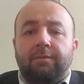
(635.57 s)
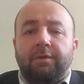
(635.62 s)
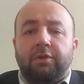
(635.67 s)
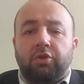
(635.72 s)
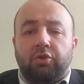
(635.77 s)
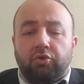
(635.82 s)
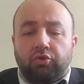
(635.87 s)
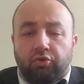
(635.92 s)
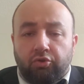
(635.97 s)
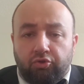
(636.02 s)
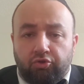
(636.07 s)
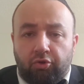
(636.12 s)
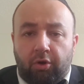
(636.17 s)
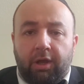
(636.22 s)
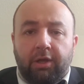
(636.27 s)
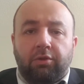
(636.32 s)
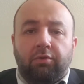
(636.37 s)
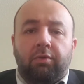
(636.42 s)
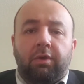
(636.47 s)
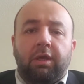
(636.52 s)
you should
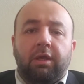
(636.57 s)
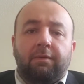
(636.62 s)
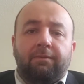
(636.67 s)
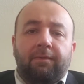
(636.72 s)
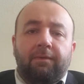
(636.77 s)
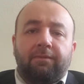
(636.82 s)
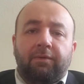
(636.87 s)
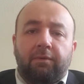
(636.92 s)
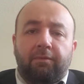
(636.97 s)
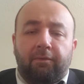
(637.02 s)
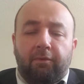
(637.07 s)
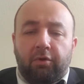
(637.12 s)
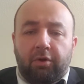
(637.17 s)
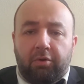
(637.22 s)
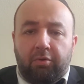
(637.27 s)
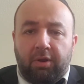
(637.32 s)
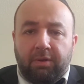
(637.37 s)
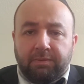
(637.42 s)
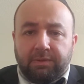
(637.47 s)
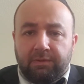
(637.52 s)
try to eat 54
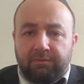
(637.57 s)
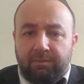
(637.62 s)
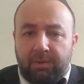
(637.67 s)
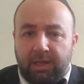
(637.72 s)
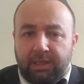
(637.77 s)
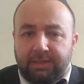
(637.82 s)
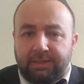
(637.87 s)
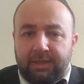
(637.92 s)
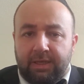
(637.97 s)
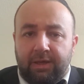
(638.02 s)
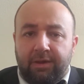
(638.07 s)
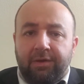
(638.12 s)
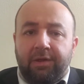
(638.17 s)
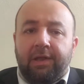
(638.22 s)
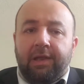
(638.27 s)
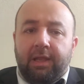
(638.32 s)
grams of matzah.